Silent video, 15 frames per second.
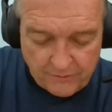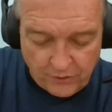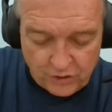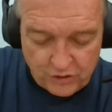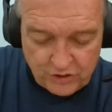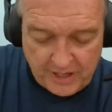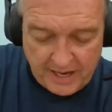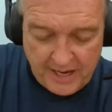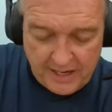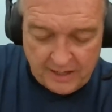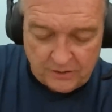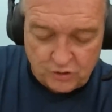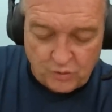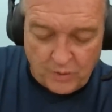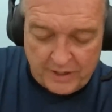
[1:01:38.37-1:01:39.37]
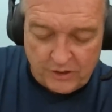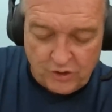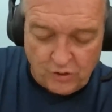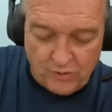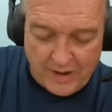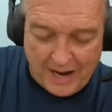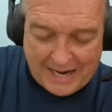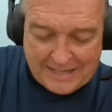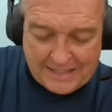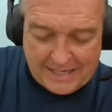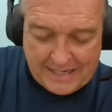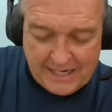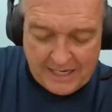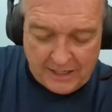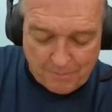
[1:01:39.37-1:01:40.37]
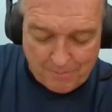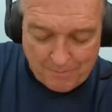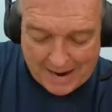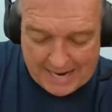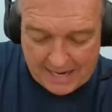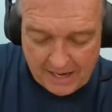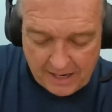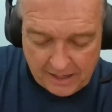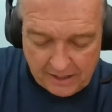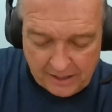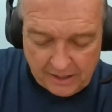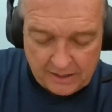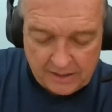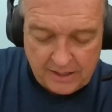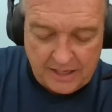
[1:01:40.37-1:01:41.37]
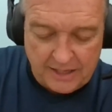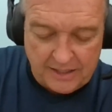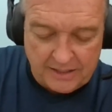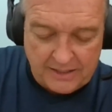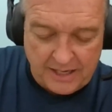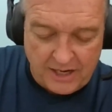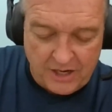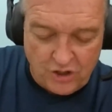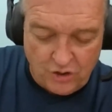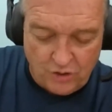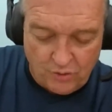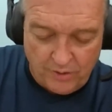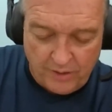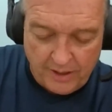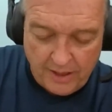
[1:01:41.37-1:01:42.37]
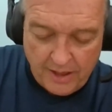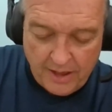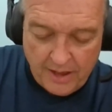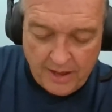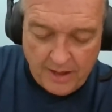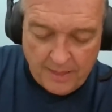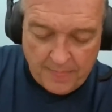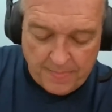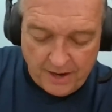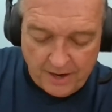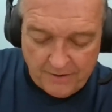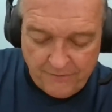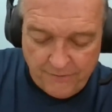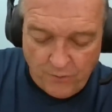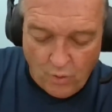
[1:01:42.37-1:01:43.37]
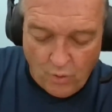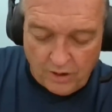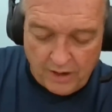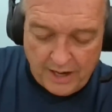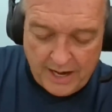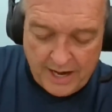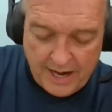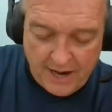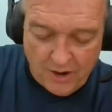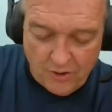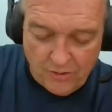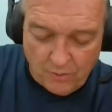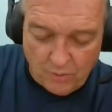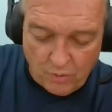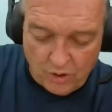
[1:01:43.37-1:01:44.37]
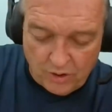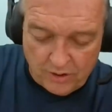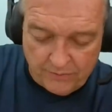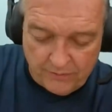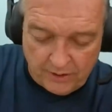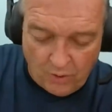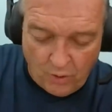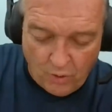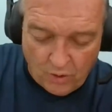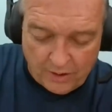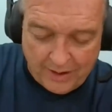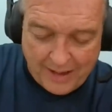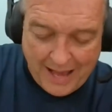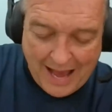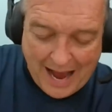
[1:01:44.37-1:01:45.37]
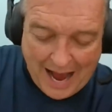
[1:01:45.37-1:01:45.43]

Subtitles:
1 Kings 22:19, Micah continued, therefore, hear the word of the Lord.